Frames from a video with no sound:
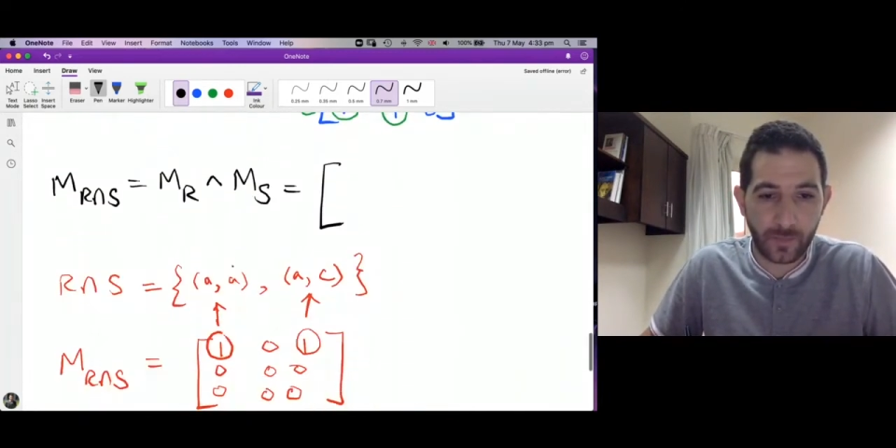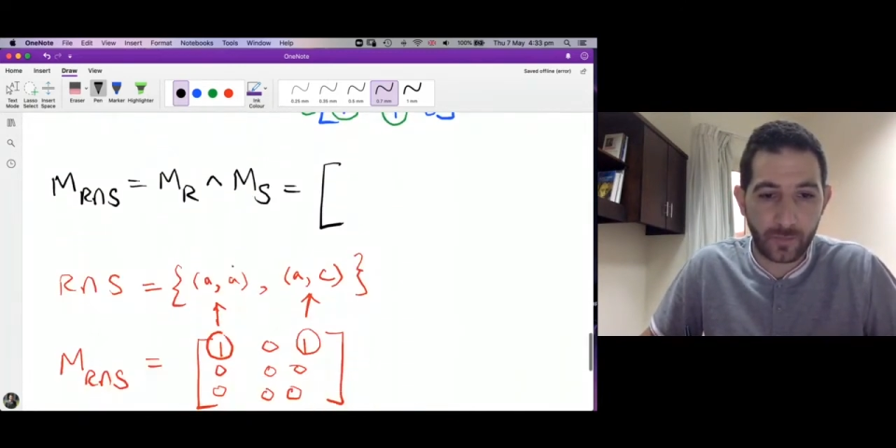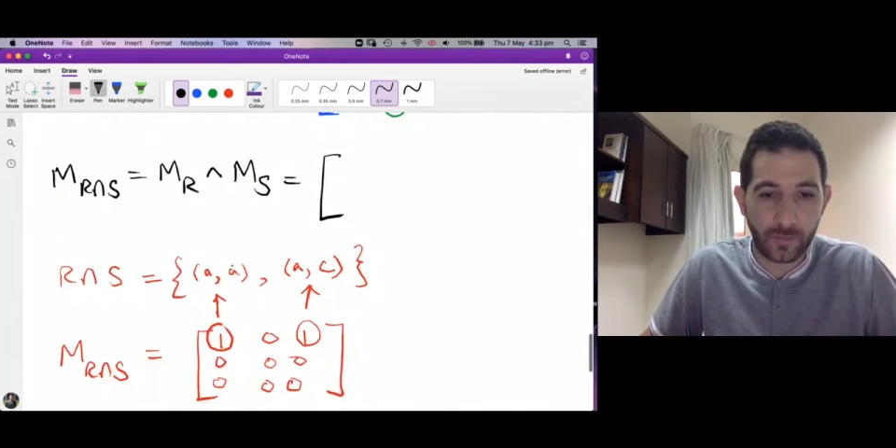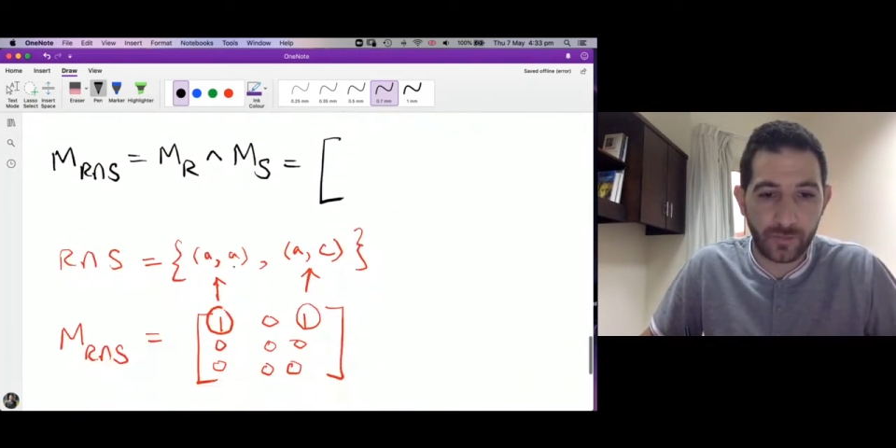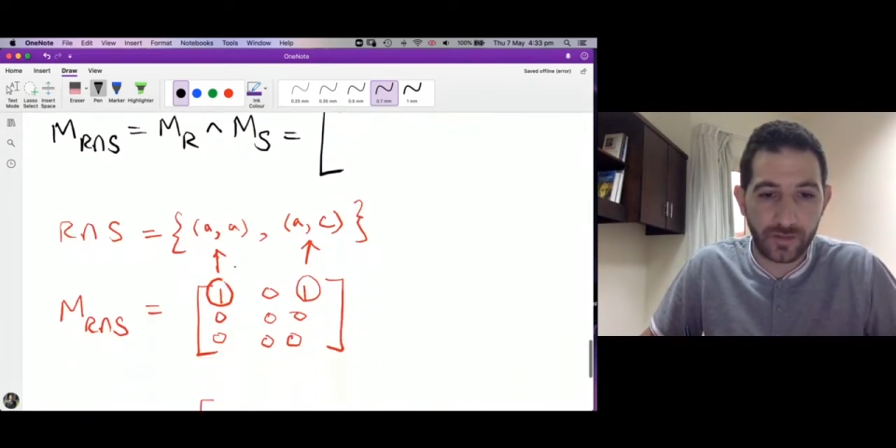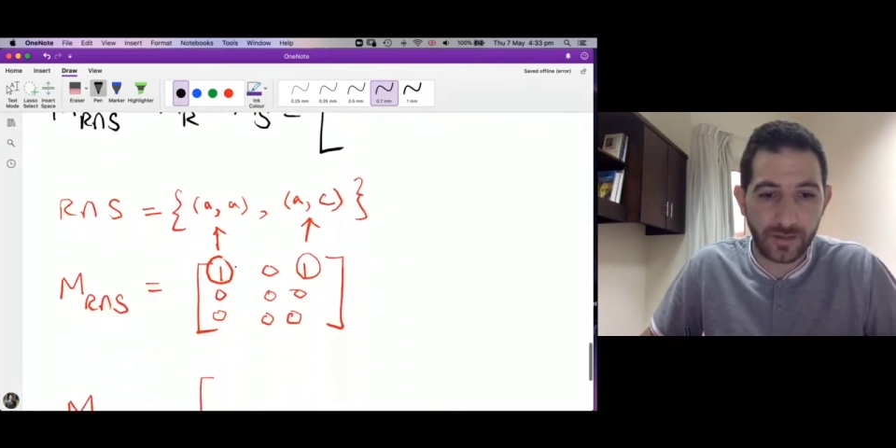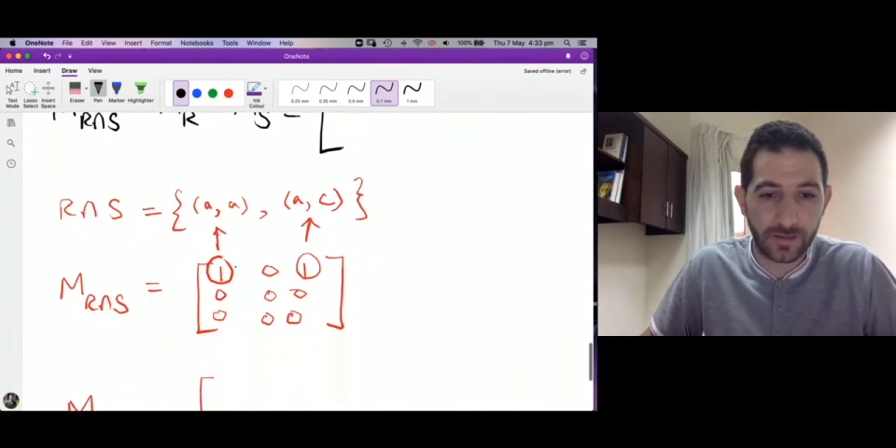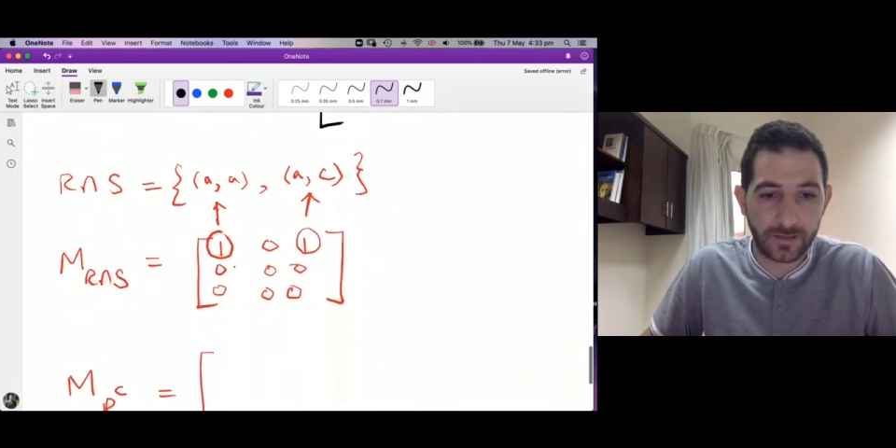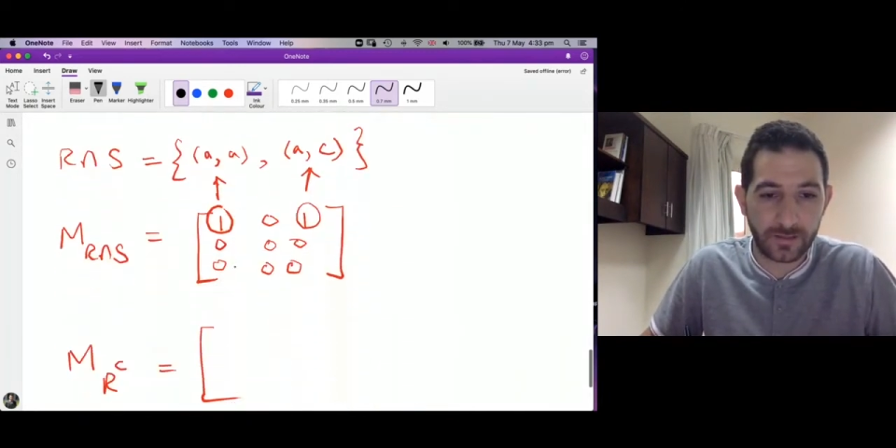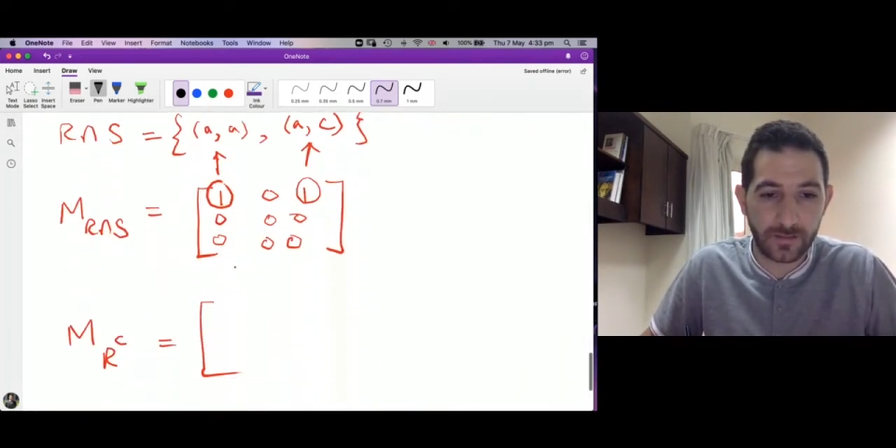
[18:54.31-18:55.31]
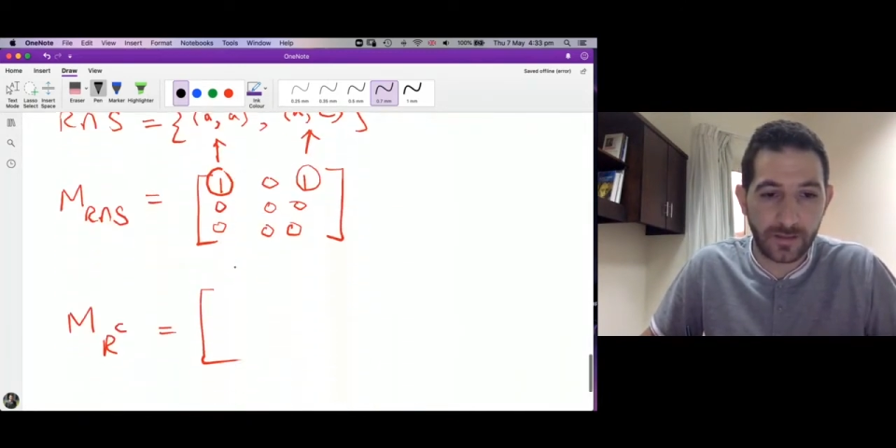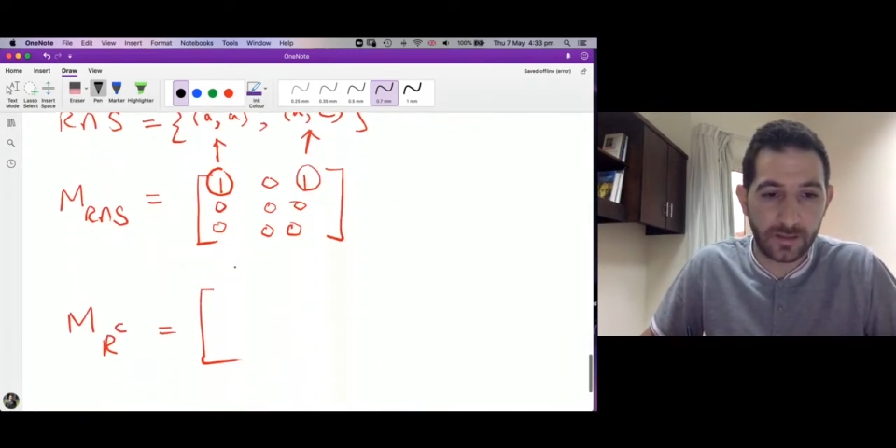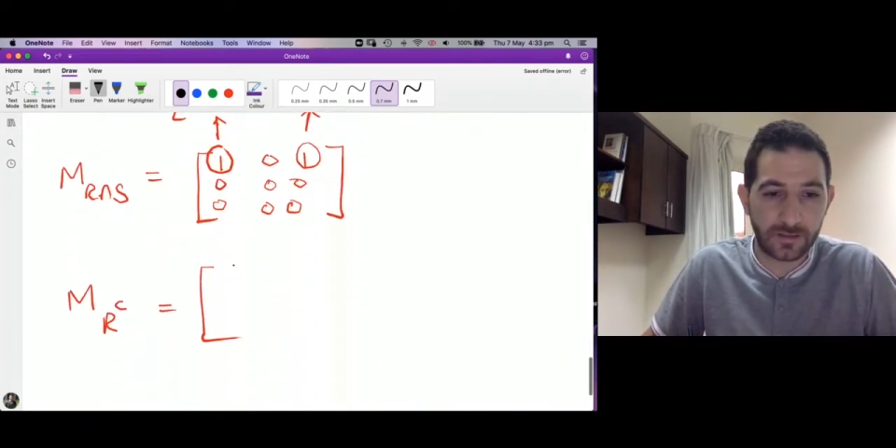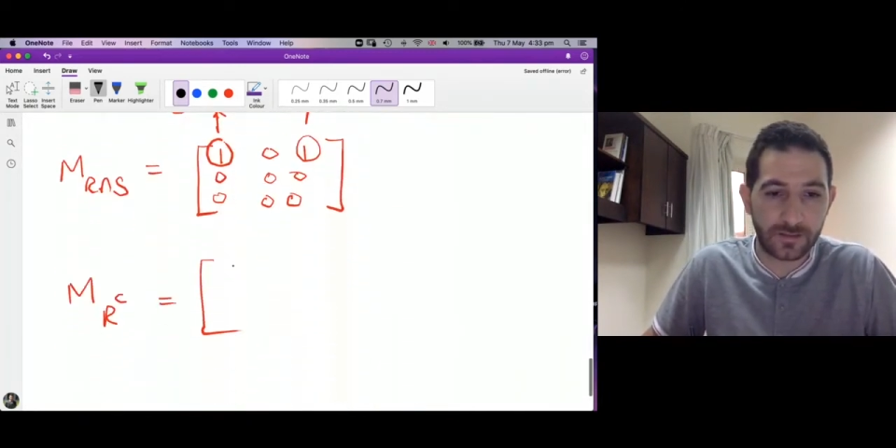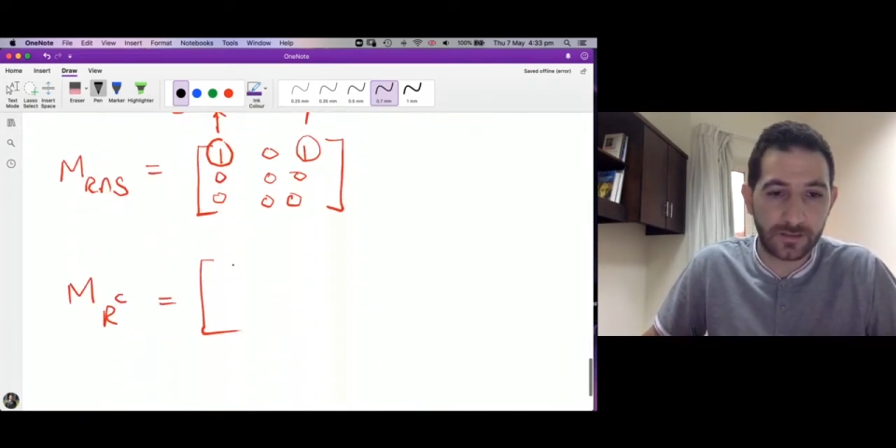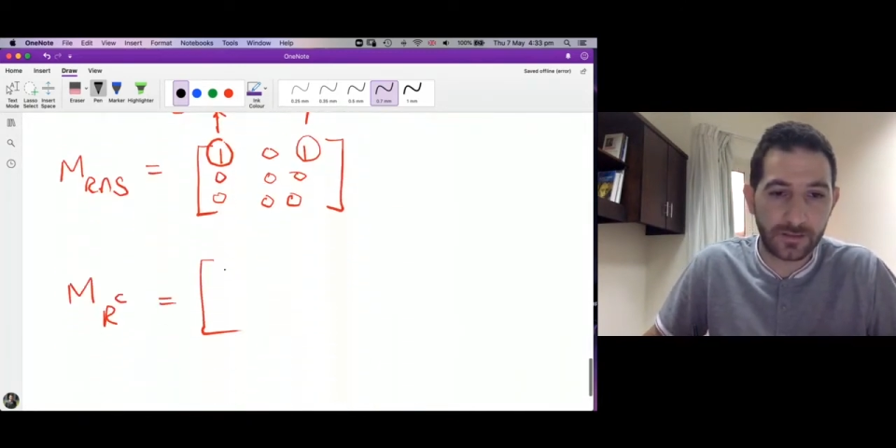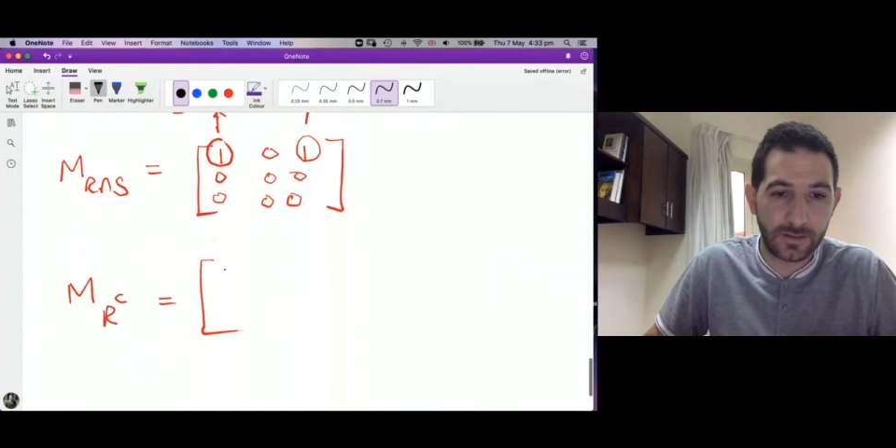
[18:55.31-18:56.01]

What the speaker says: we will get that